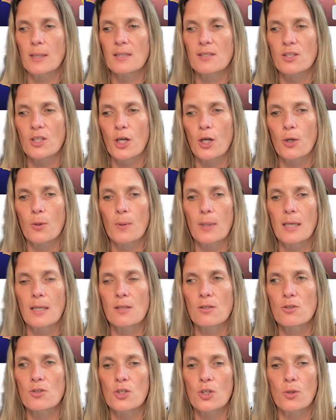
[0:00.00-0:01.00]
is go
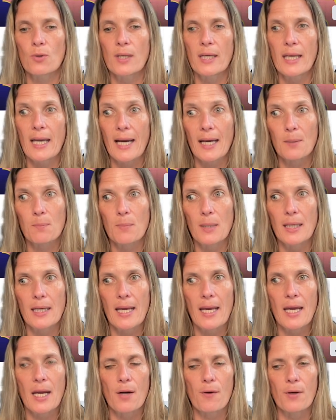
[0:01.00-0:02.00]
into the admin
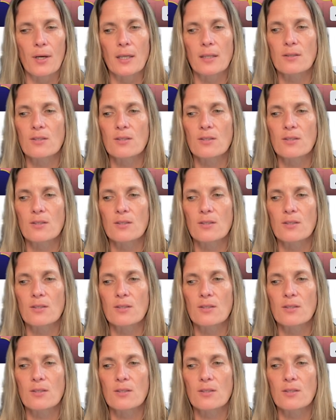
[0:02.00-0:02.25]
area.